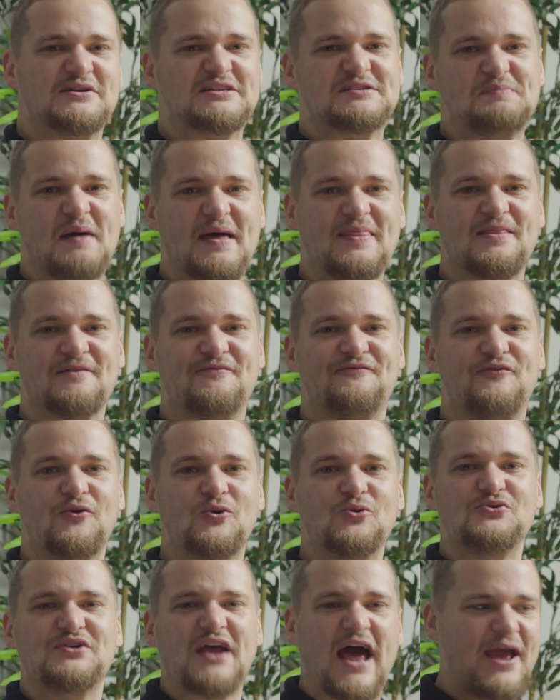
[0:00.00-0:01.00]
and spend the
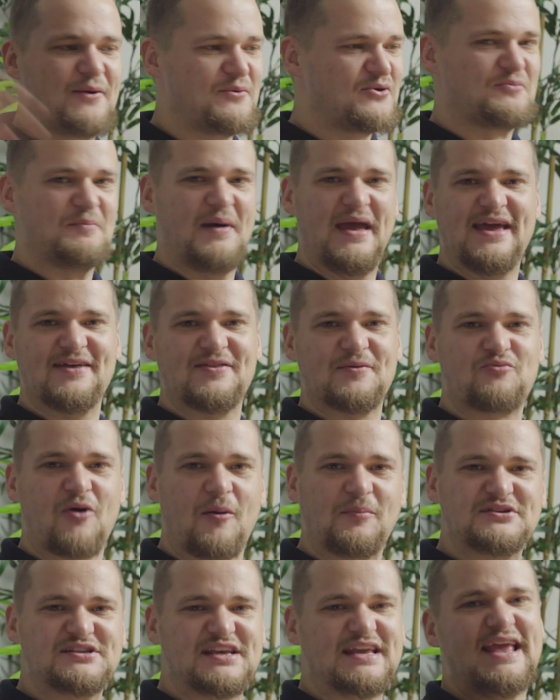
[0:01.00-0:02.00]
full day with me at the
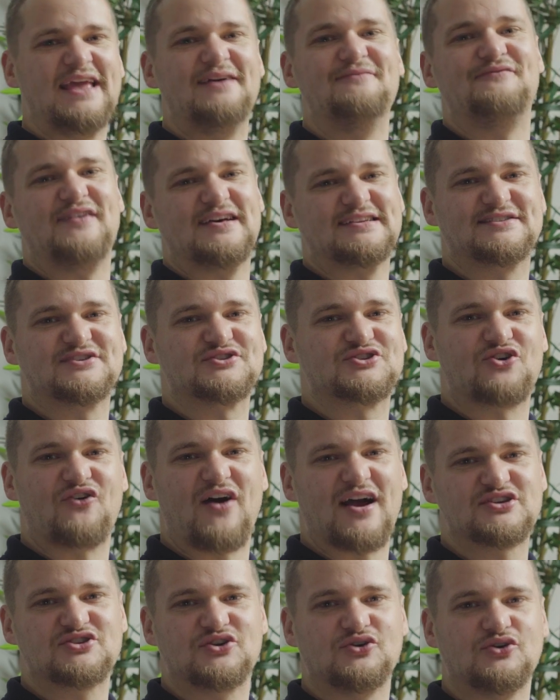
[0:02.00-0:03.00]
Property Investors Crash